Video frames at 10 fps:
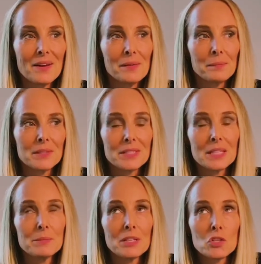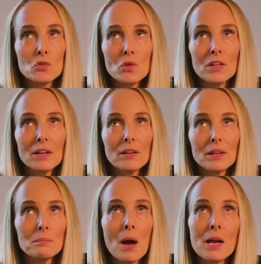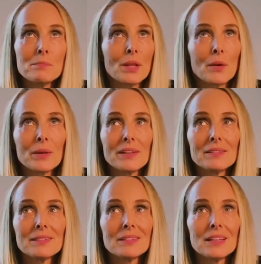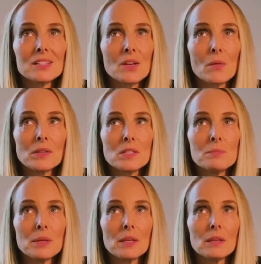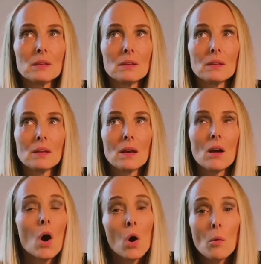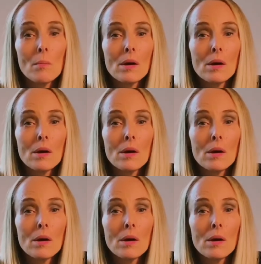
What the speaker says: It's going to be extraordinary, mind-blowing. It's going to be home.